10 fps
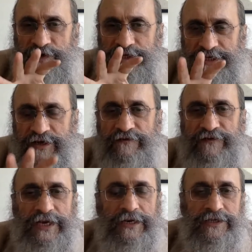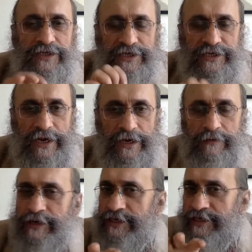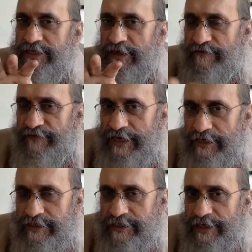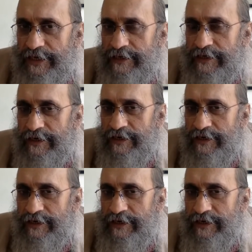a surveillance state, but a surveillance state